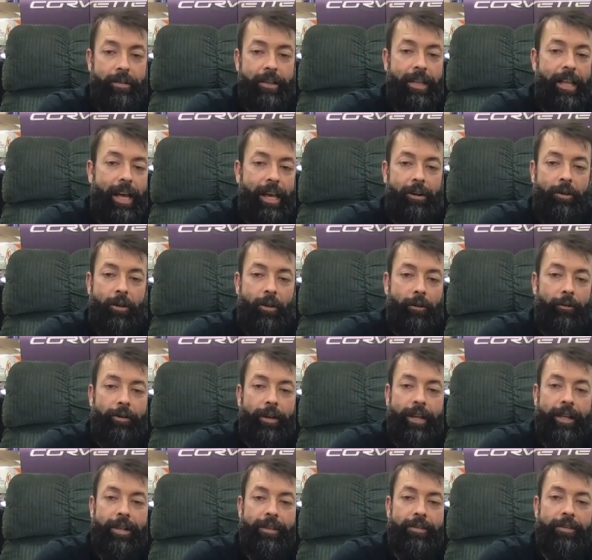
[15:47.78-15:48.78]
don't know if
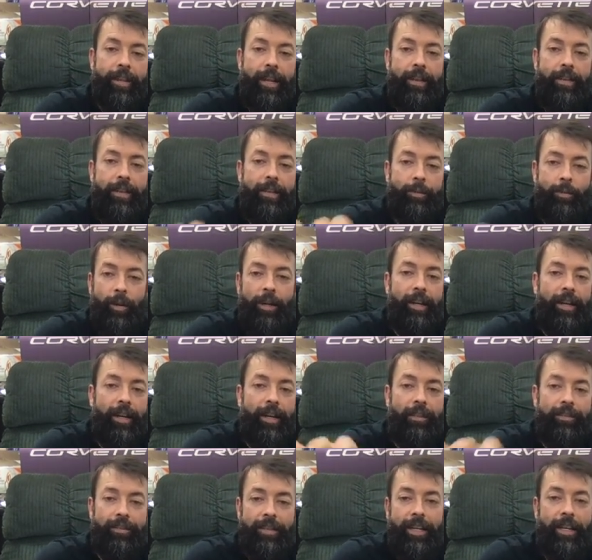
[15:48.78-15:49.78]
I can say this,
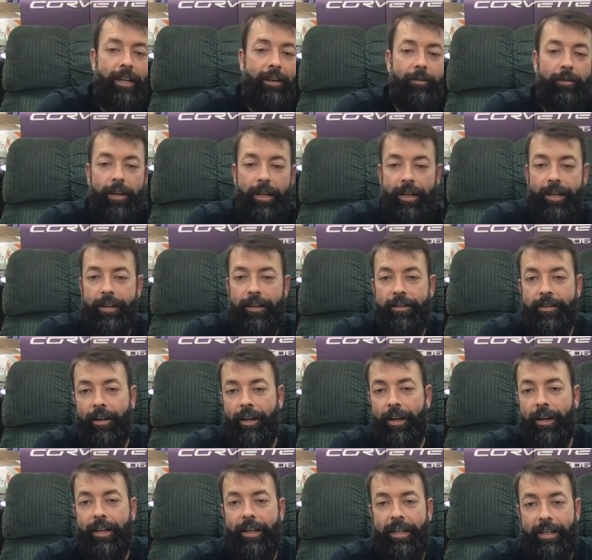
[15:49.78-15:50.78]
but Dickie V is
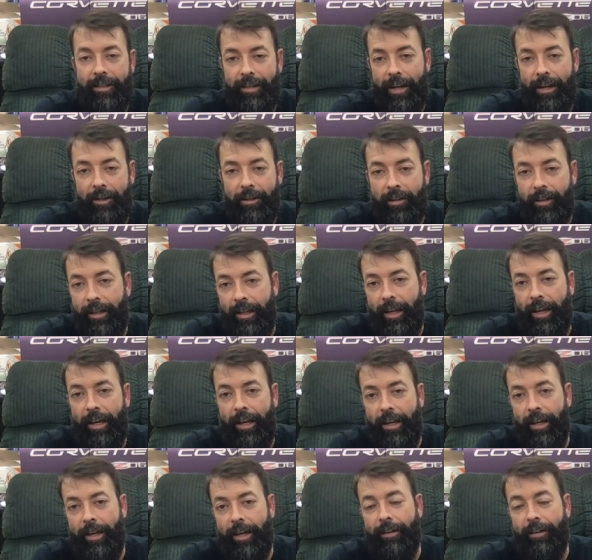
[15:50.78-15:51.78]
he's actually
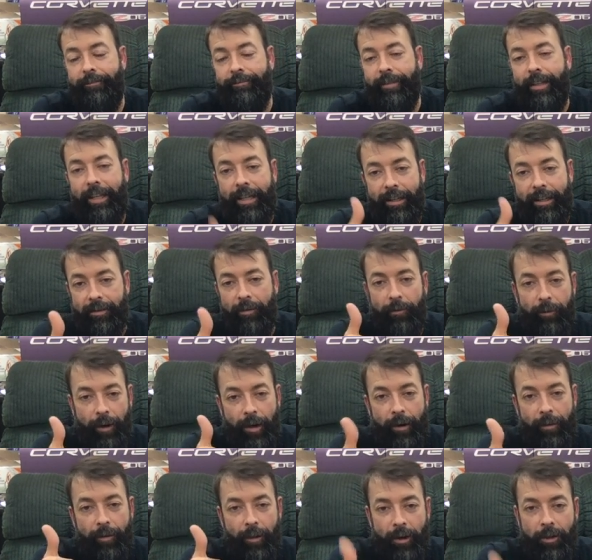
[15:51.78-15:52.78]
he's a
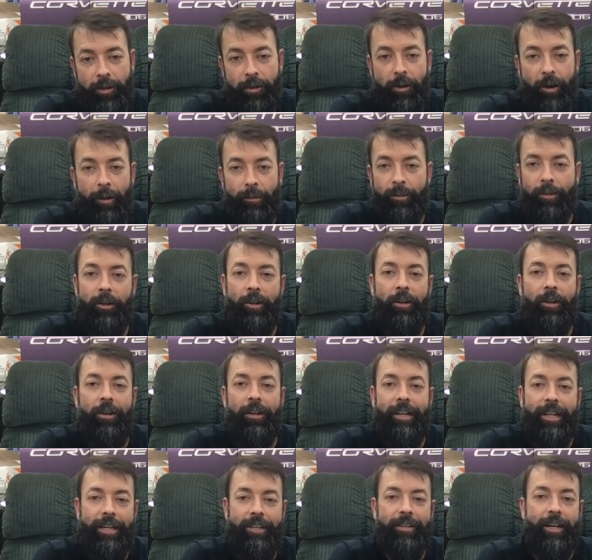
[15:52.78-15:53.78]
very, very sharp
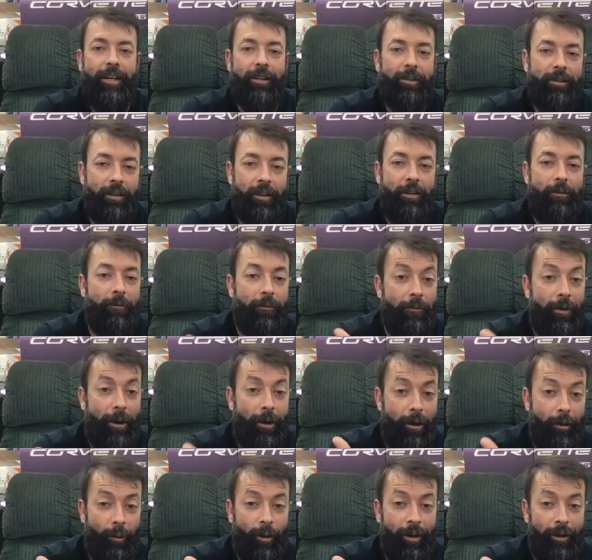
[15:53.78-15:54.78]
tuner. He's actually
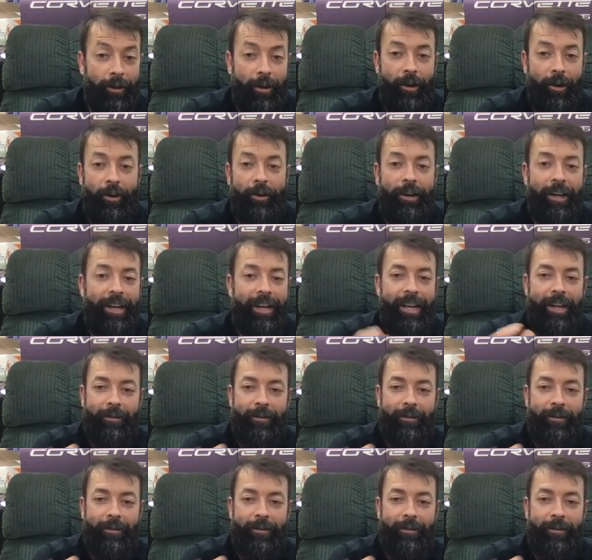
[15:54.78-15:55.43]
very well known.